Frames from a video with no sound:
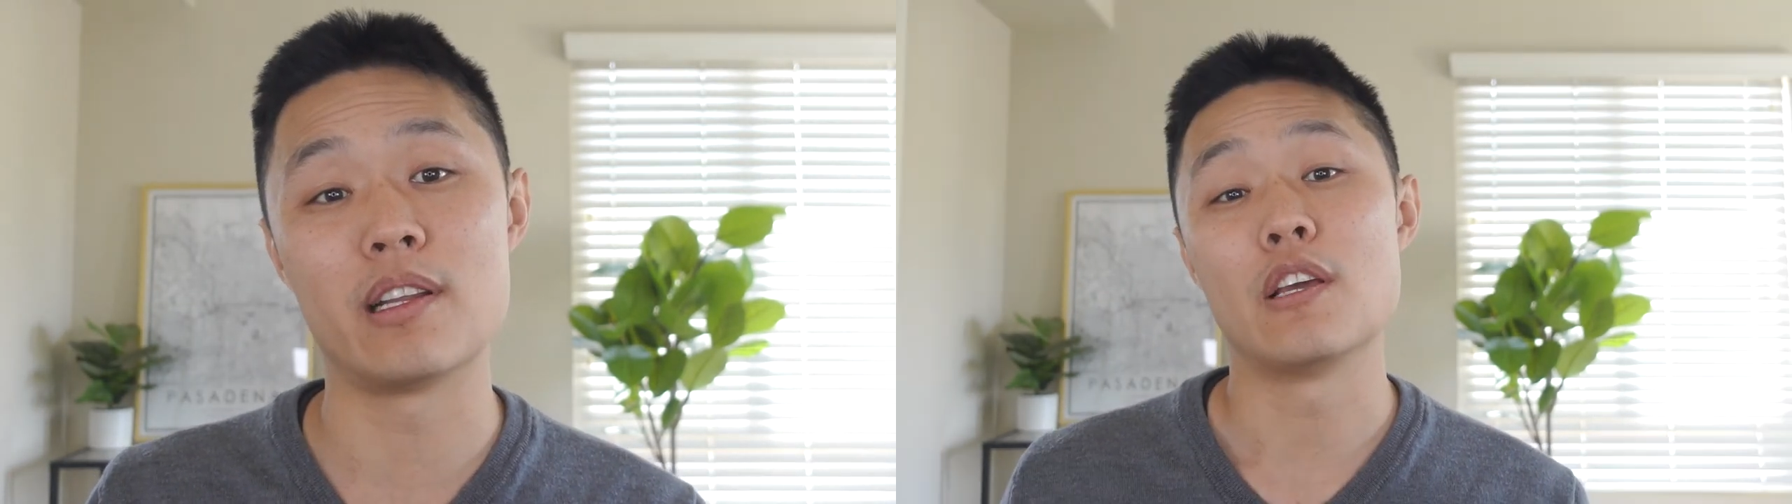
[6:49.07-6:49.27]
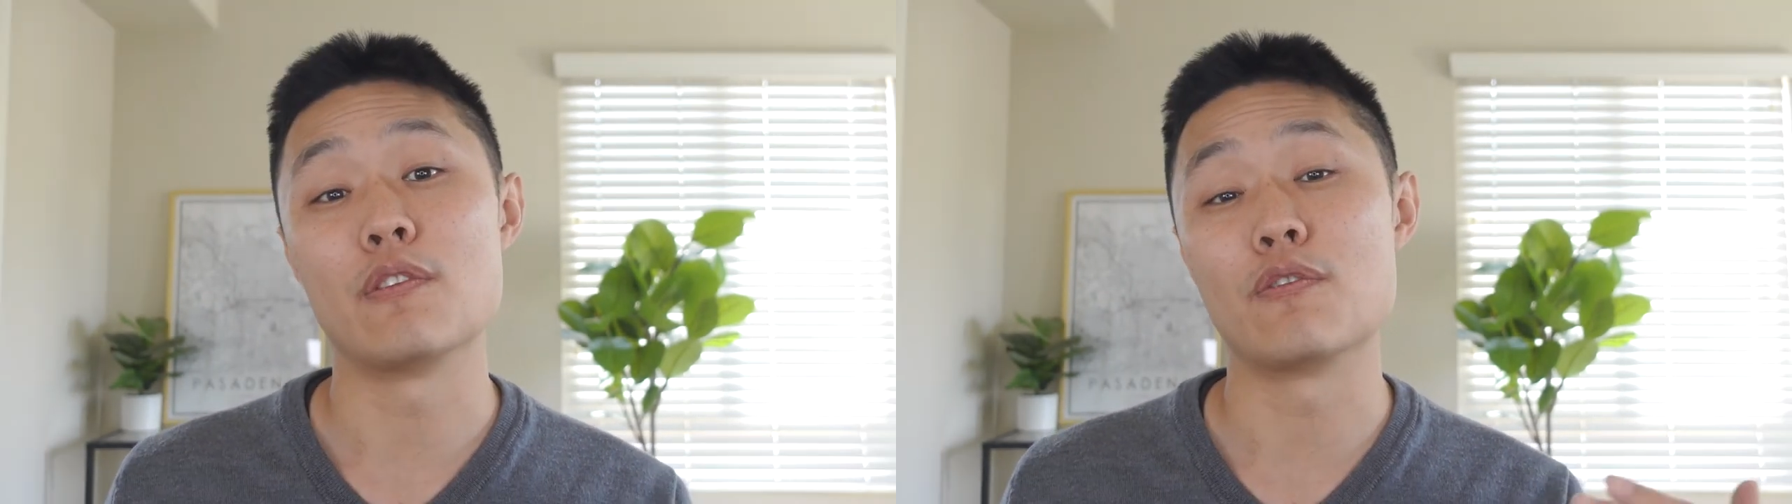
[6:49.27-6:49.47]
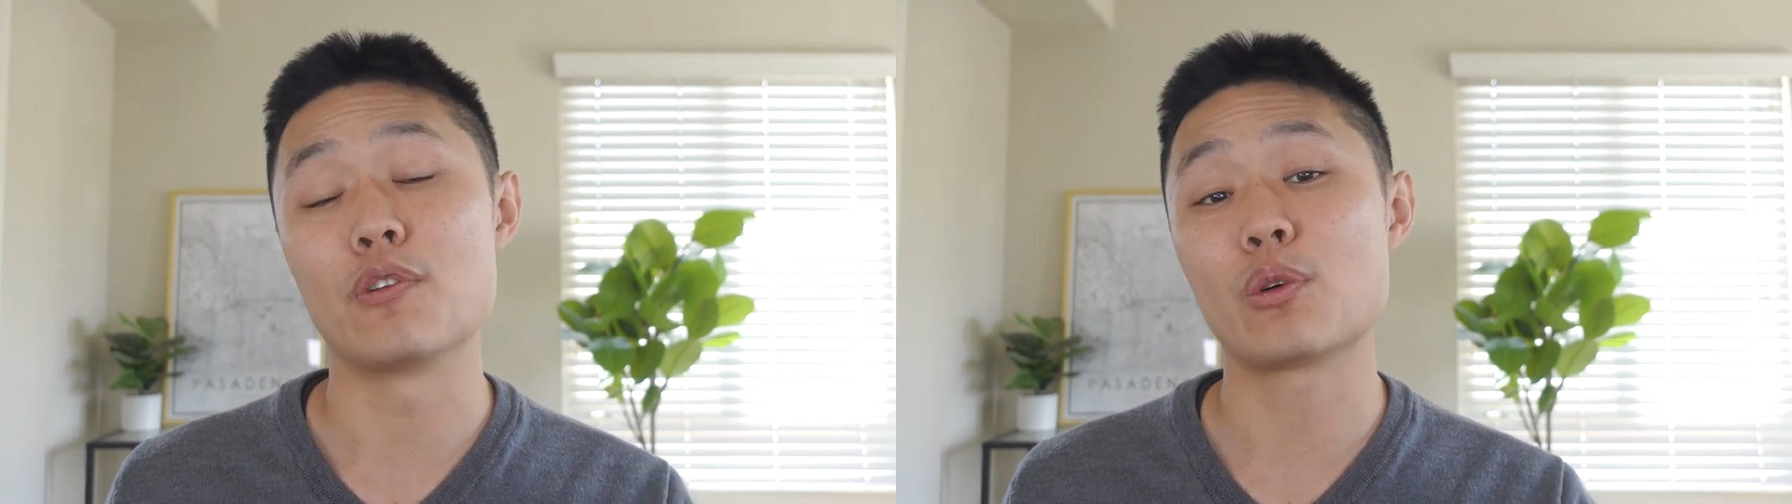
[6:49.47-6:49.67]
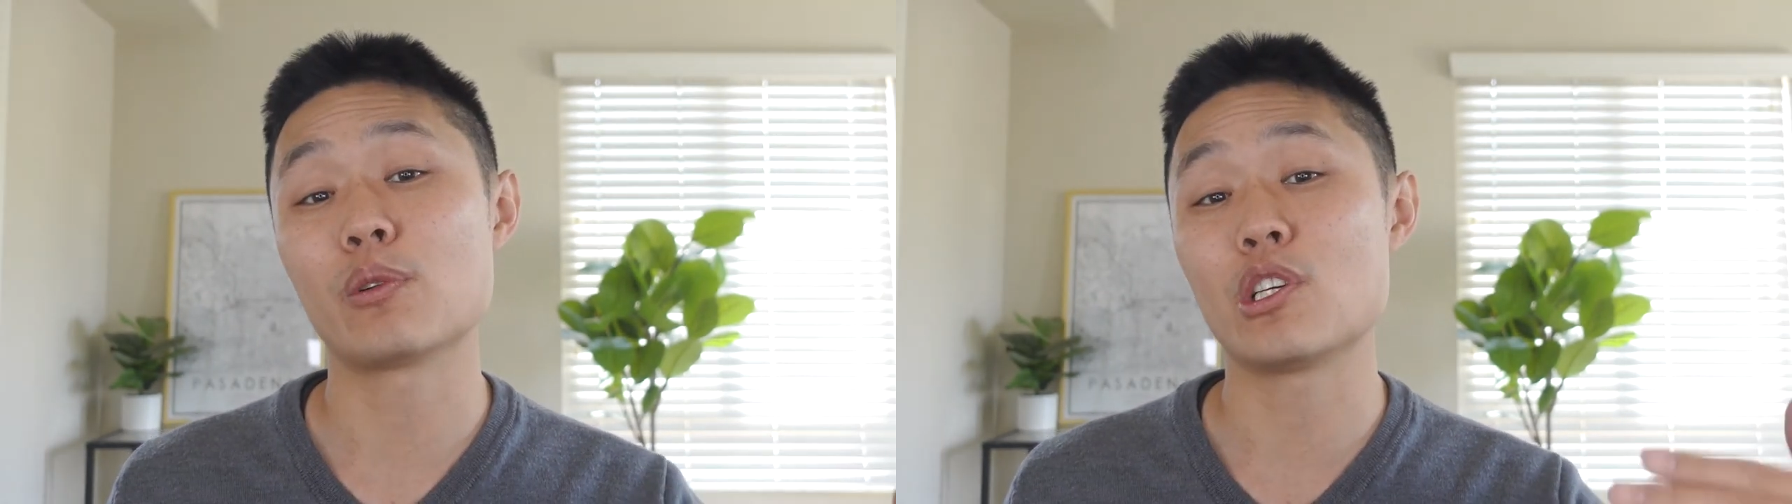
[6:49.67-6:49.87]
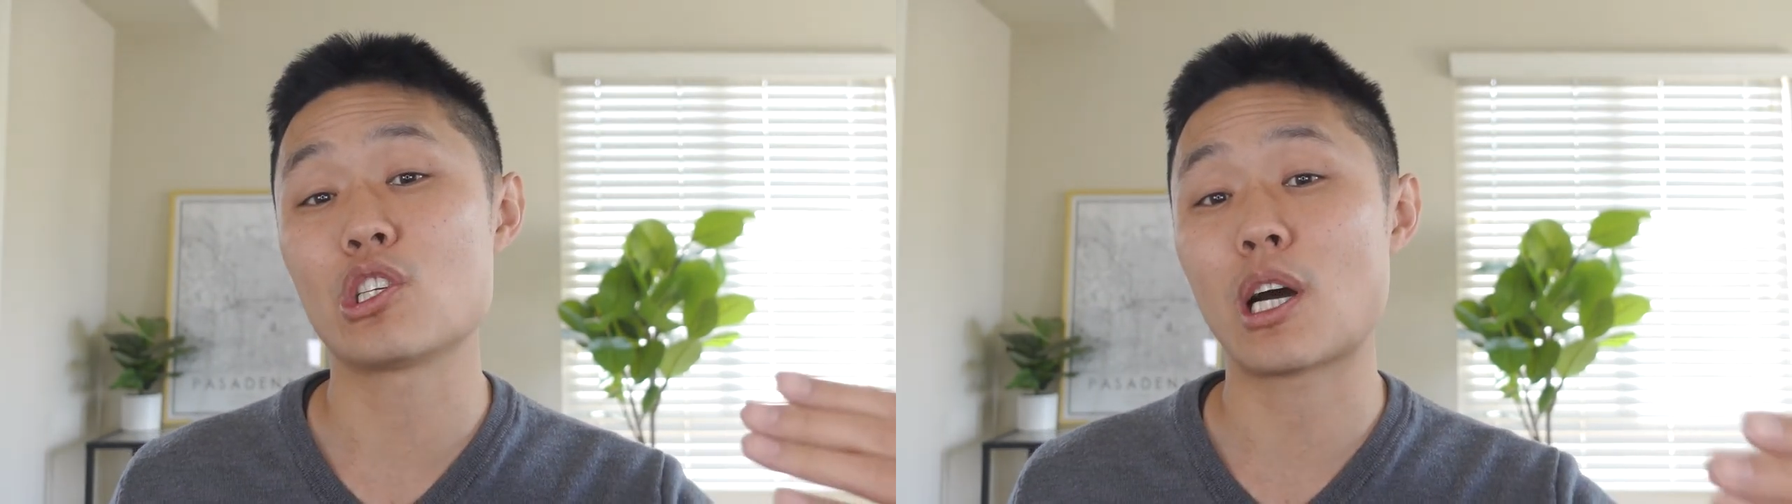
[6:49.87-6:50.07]
If you
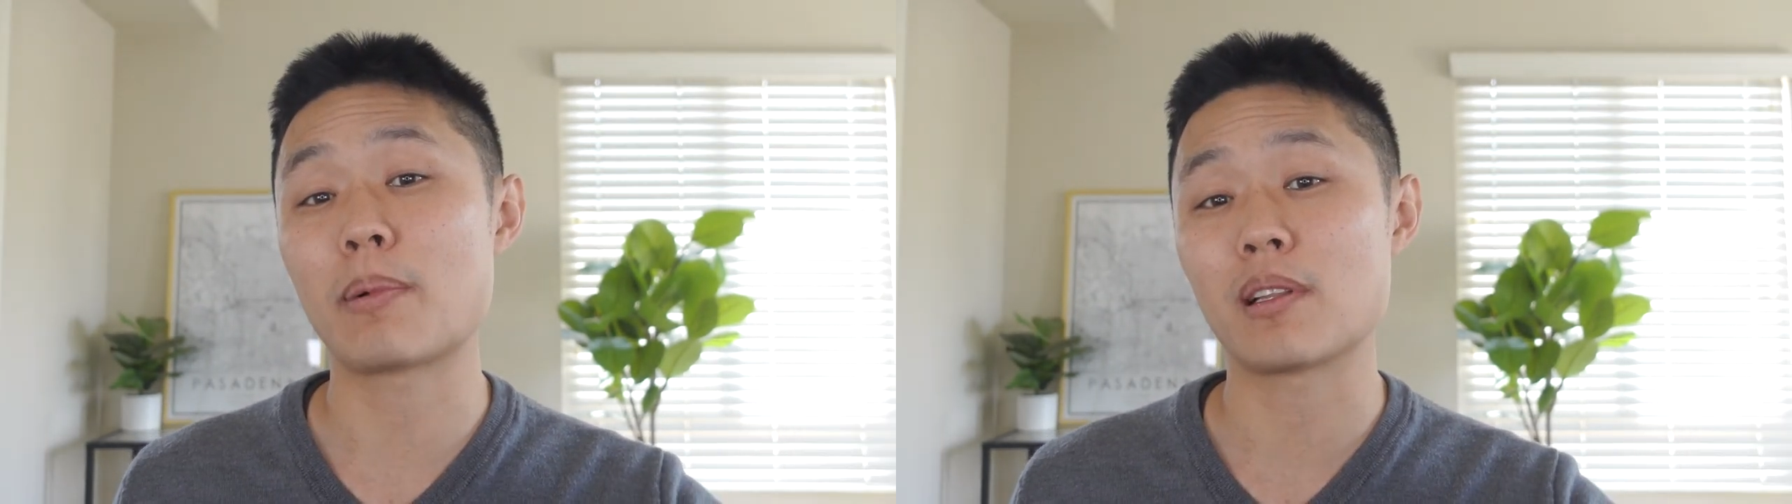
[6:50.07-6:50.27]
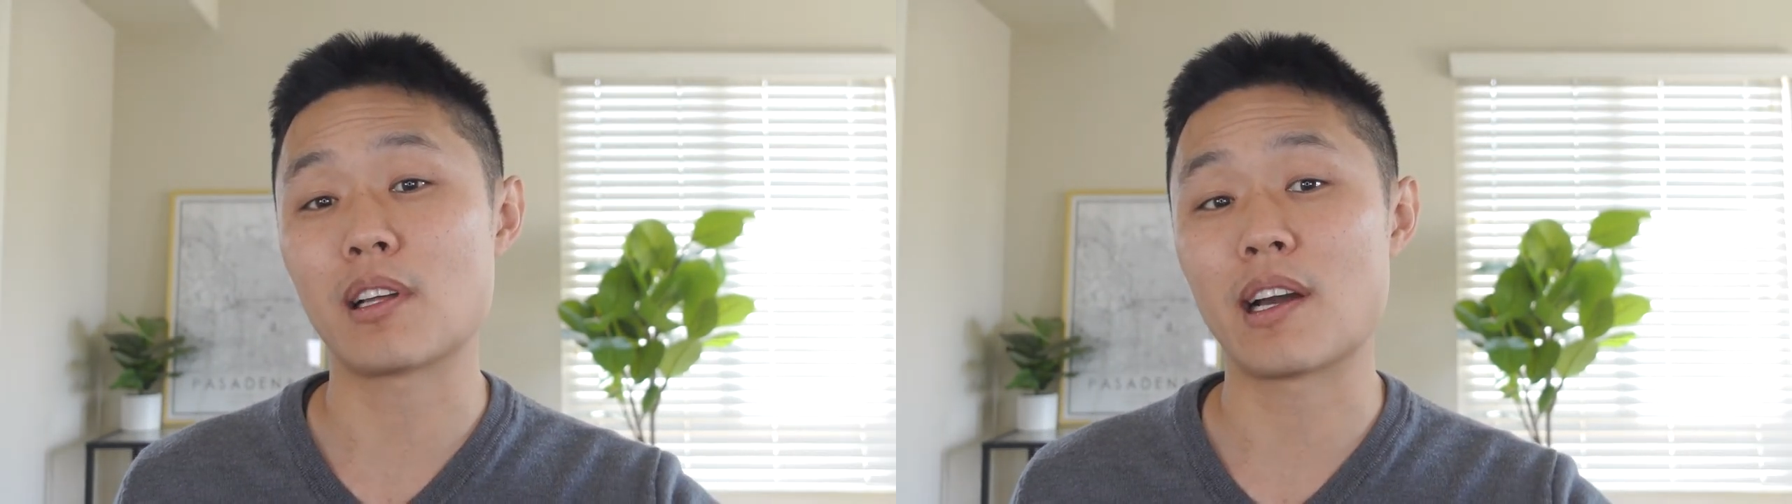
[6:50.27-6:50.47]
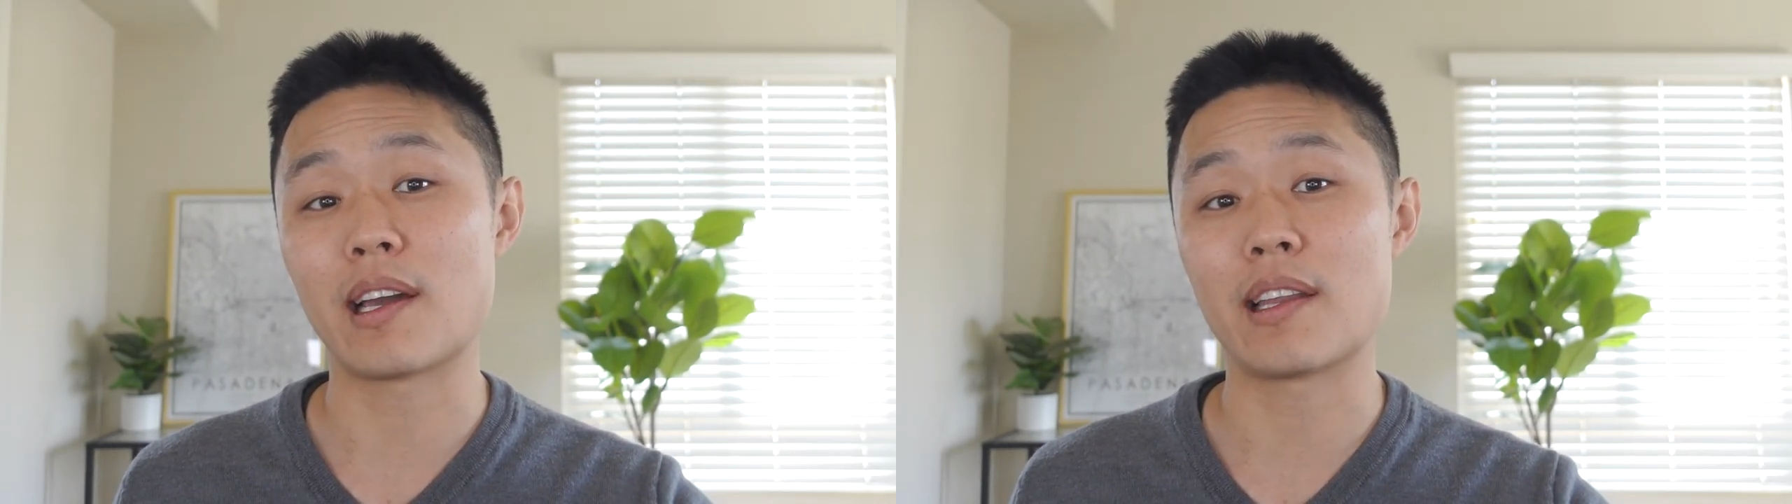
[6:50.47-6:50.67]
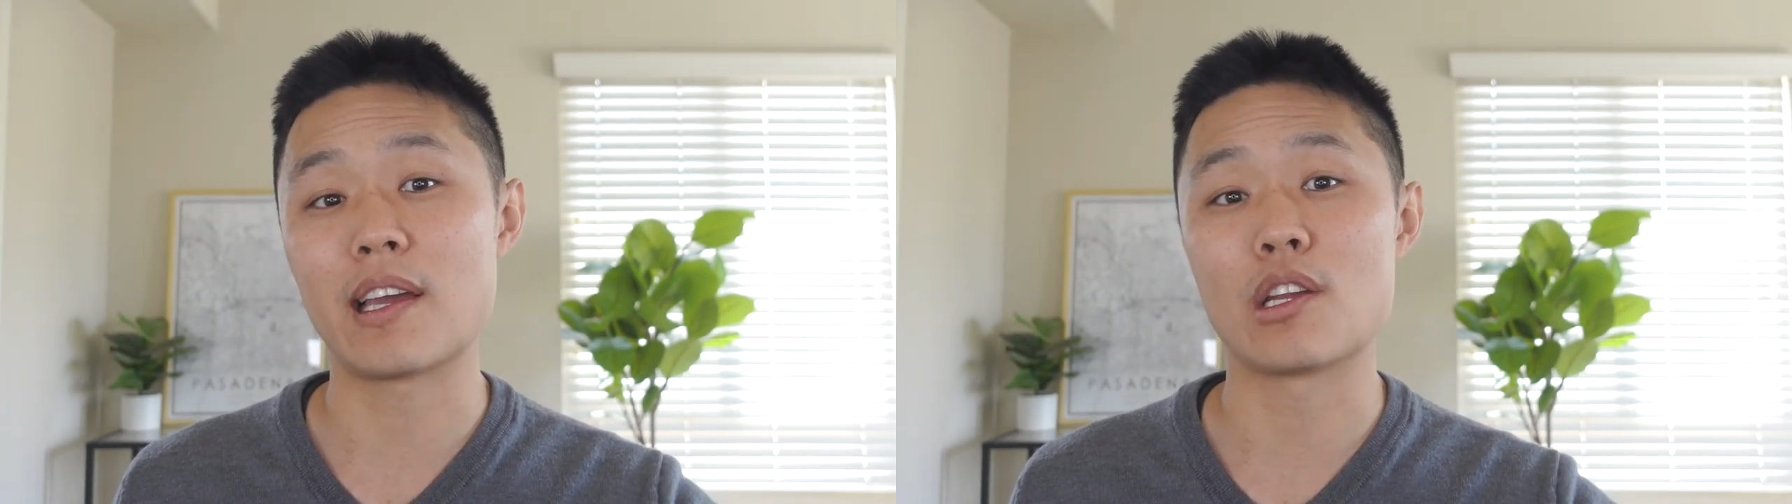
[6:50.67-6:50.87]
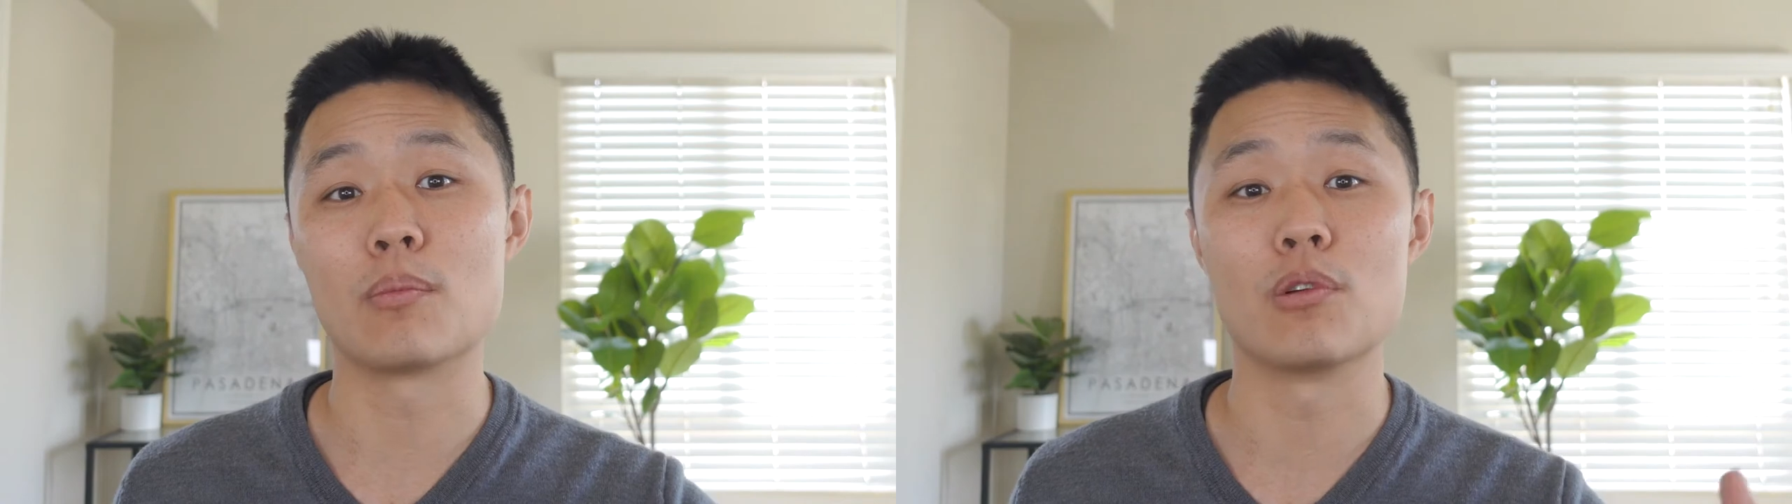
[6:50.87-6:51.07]
frequently shop online
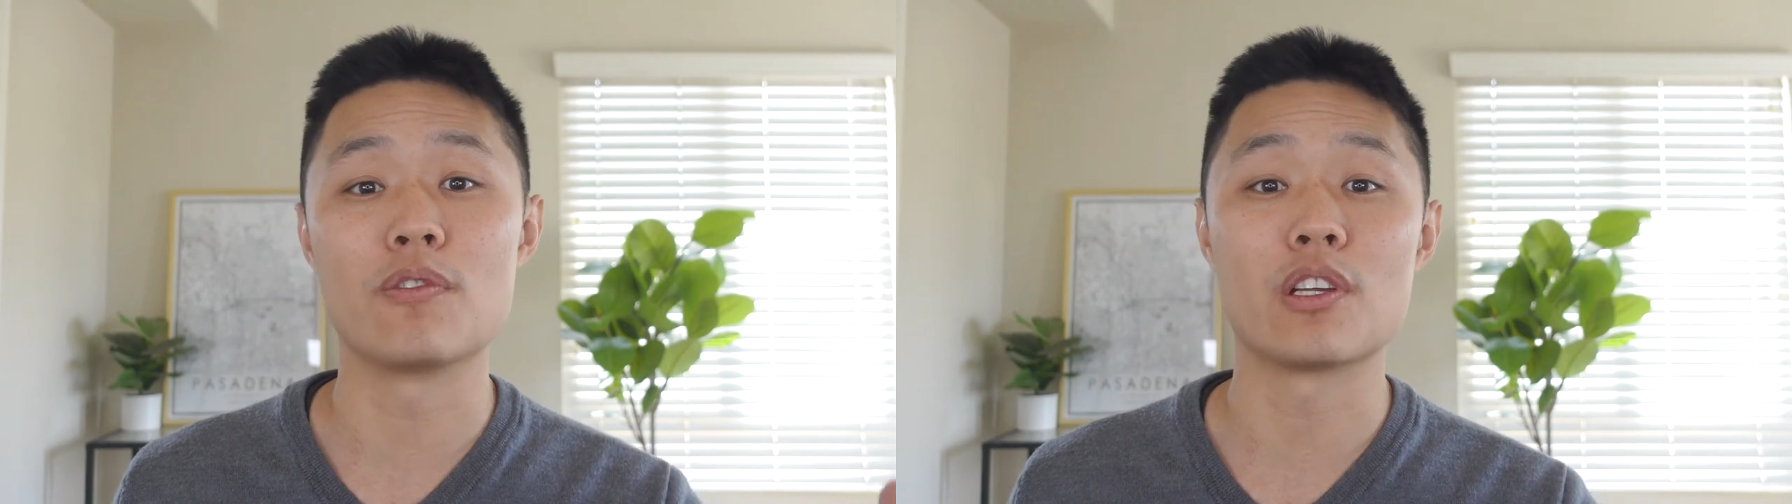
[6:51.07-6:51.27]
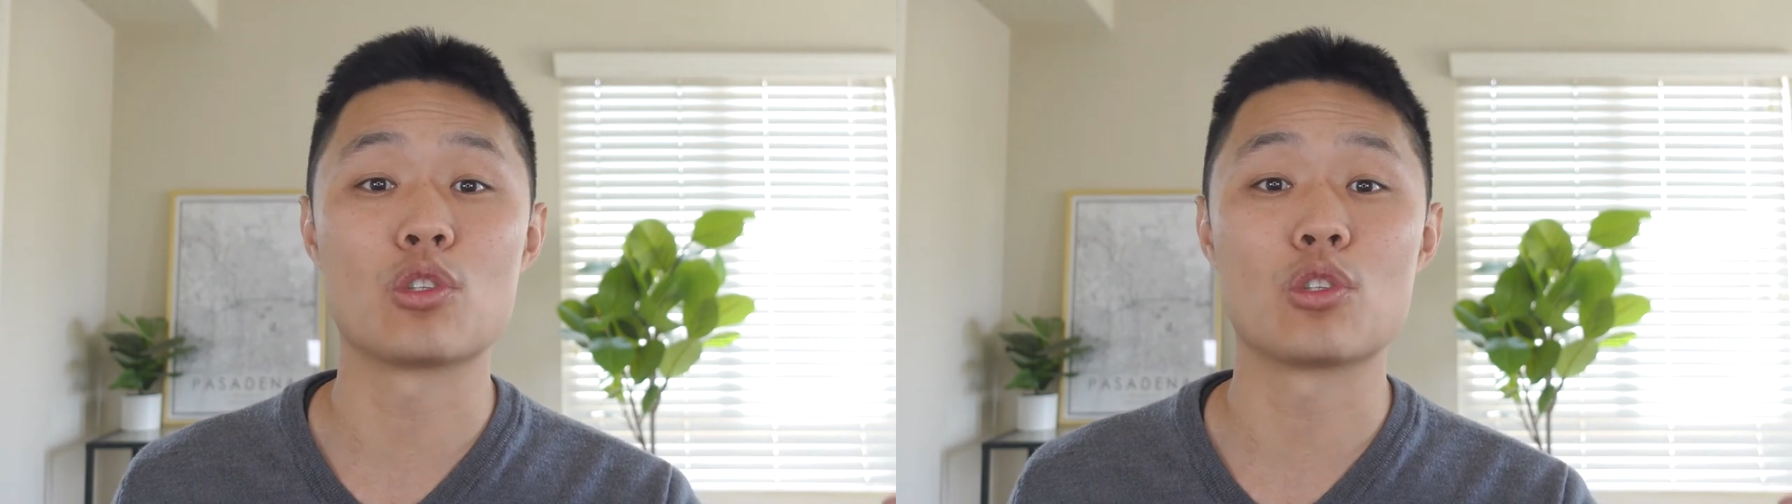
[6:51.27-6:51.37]
and you're moving